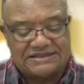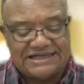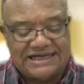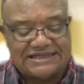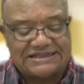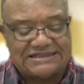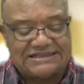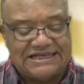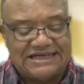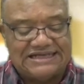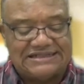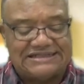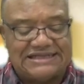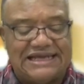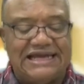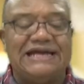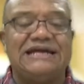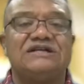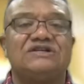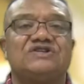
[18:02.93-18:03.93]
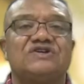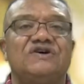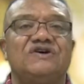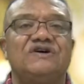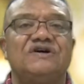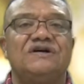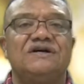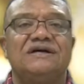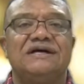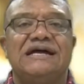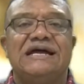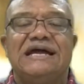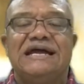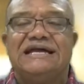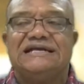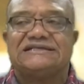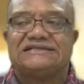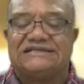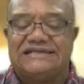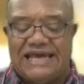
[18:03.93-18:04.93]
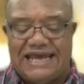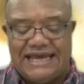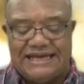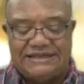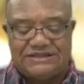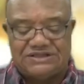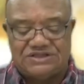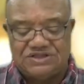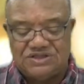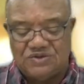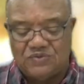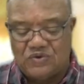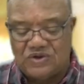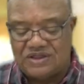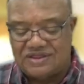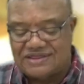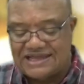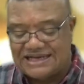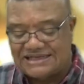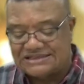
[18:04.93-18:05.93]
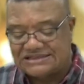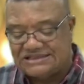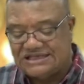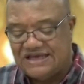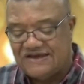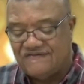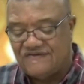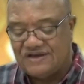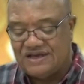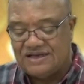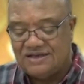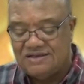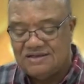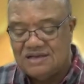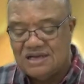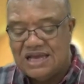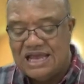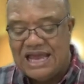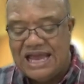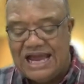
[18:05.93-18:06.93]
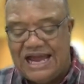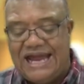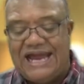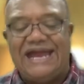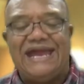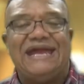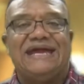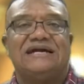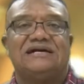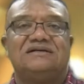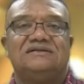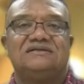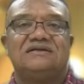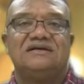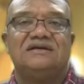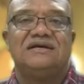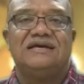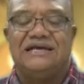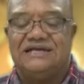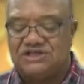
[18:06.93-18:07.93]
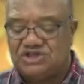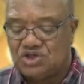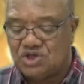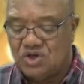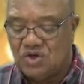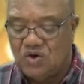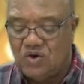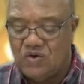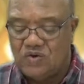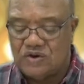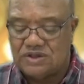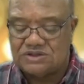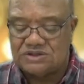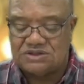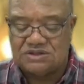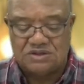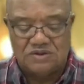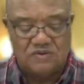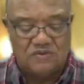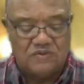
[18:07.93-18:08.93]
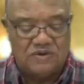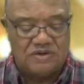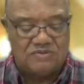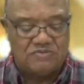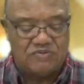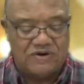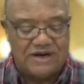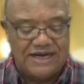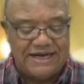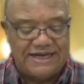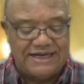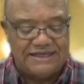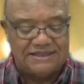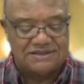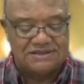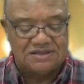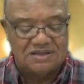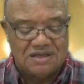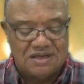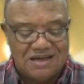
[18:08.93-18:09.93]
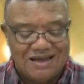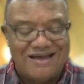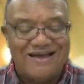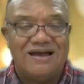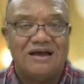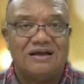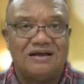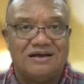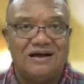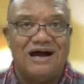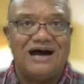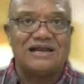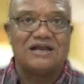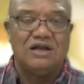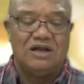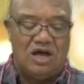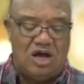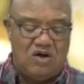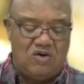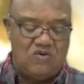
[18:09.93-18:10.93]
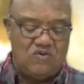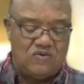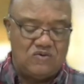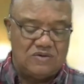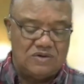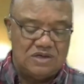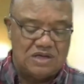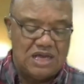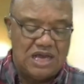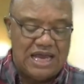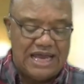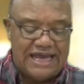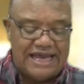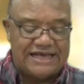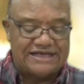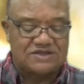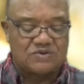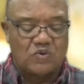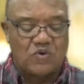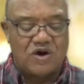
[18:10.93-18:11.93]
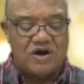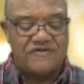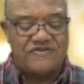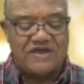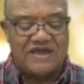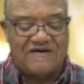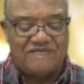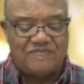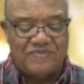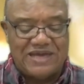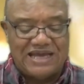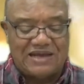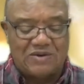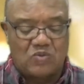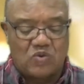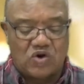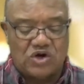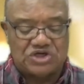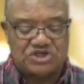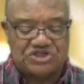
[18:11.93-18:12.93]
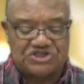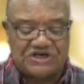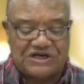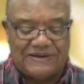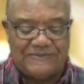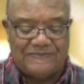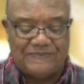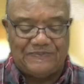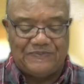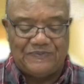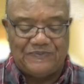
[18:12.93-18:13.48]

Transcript: text says, enter his gates with thanksgiving and his courts with praise. God alone is worthy of being worshipped.